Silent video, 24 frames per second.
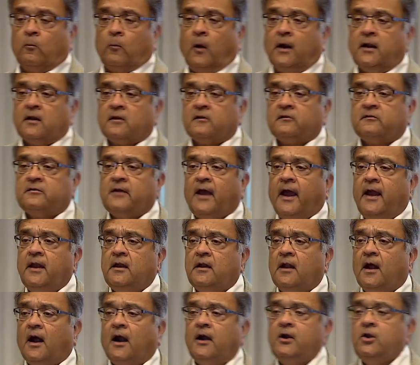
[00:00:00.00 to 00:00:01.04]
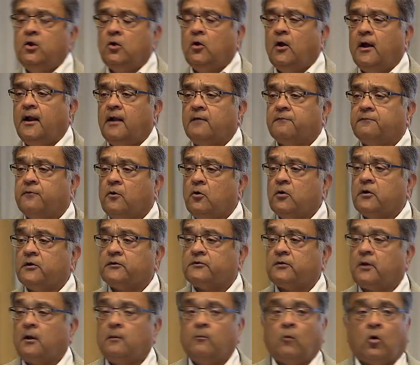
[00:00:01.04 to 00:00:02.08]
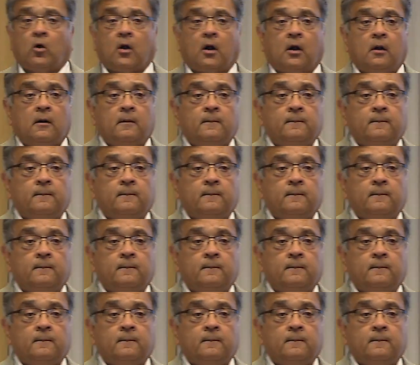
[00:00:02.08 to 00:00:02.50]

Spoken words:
what side are you going to focus on more?